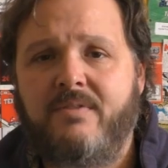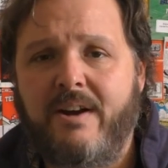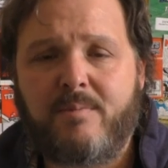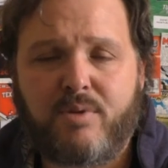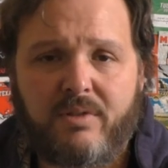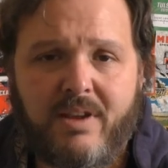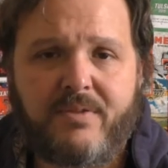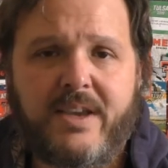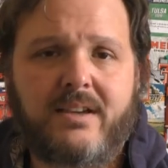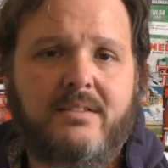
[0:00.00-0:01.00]
Very
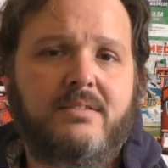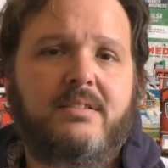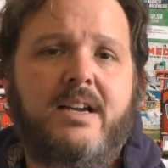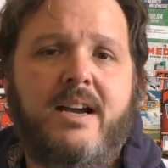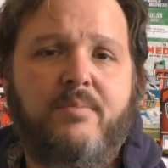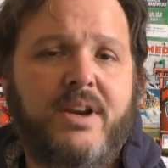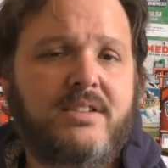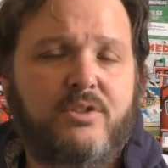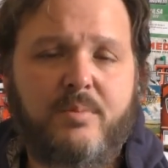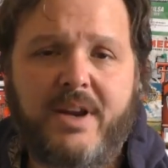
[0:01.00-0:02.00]
prolific. He brings a
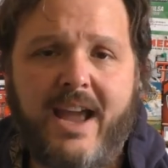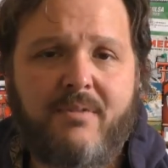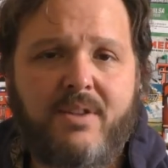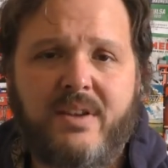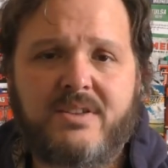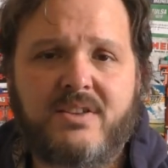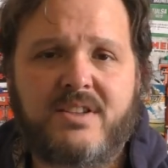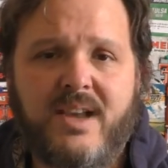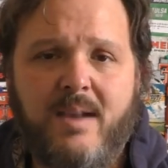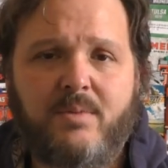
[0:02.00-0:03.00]
little bit of everything to the
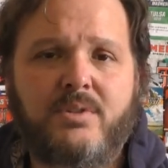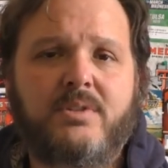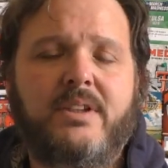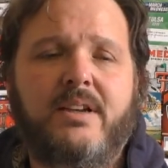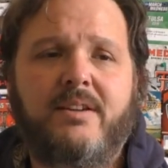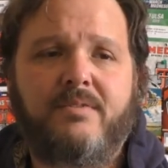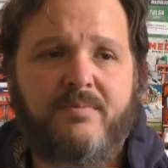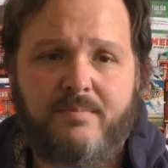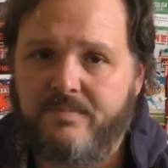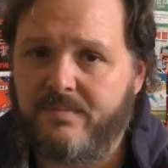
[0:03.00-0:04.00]
table.
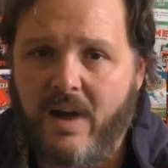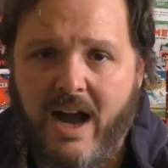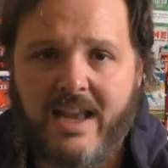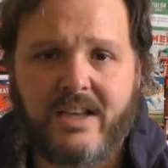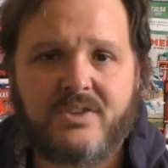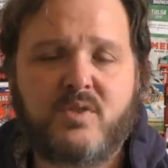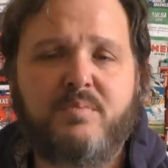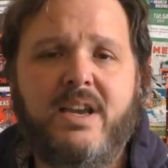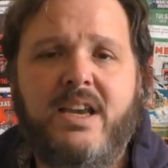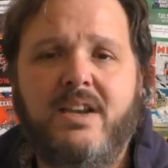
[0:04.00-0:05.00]
high-end
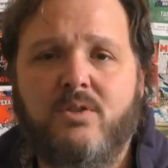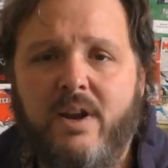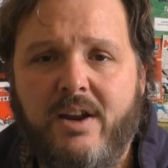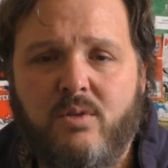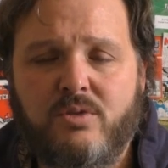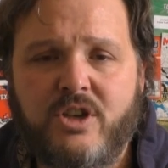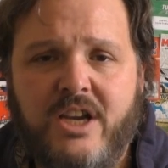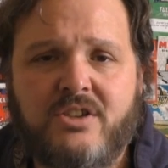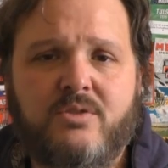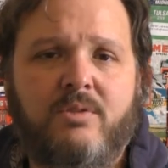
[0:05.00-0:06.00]
speed, great
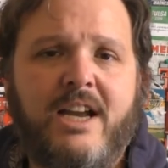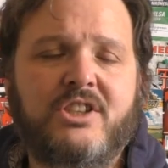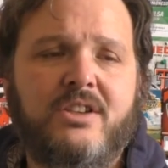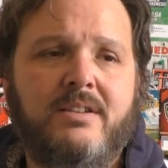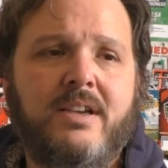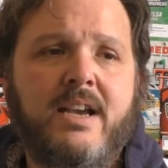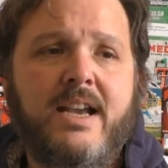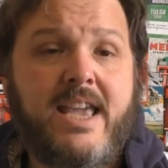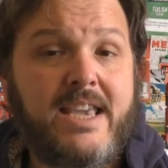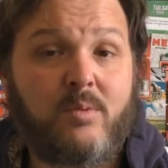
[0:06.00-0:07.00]
change of direction.
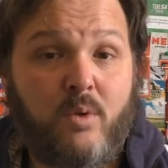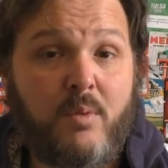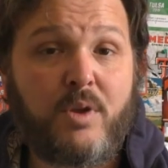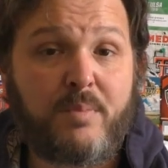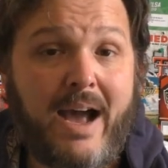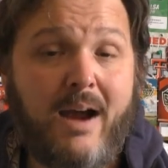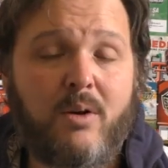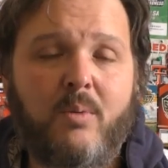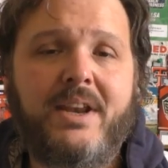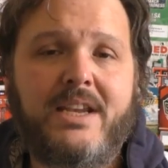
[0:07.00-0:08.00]
He can run with
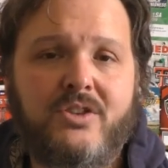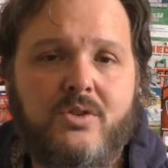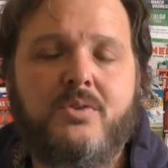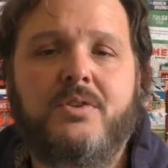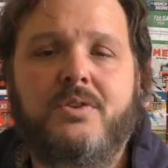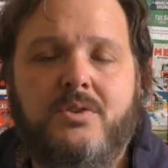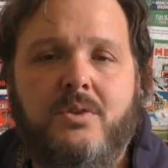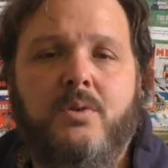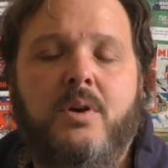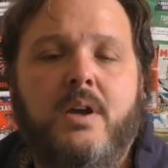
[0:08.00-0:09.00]
power when he chooses
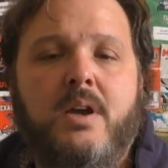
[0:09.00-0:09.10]
to.